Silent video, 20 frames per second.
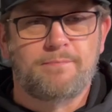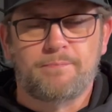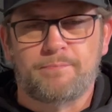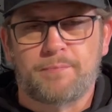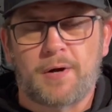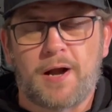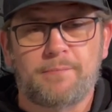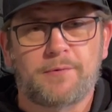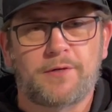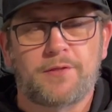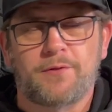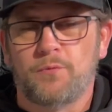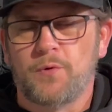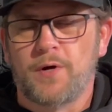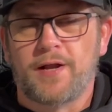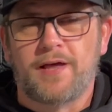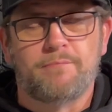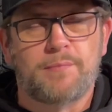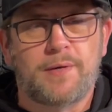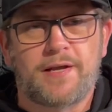probably the one
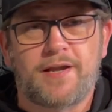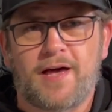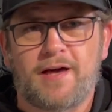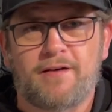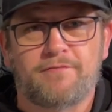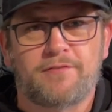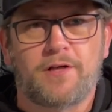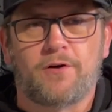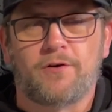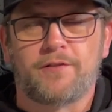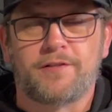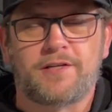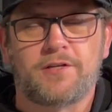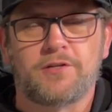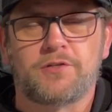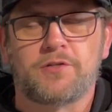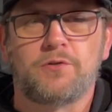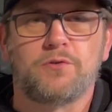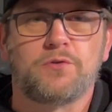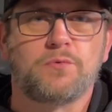I've been having all the
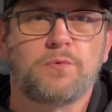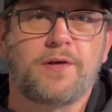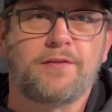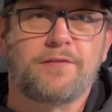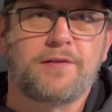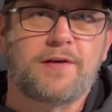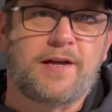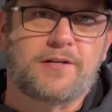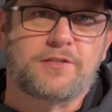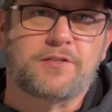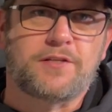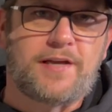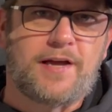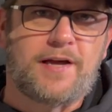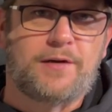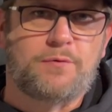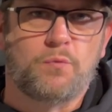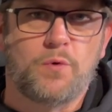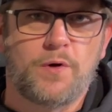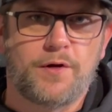issues with, actually
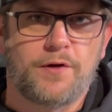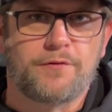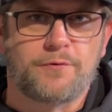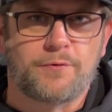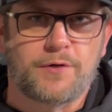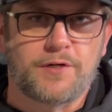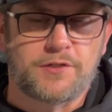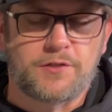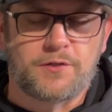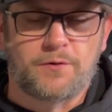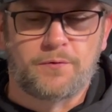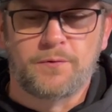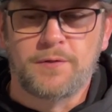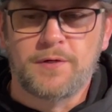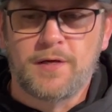had one other issue.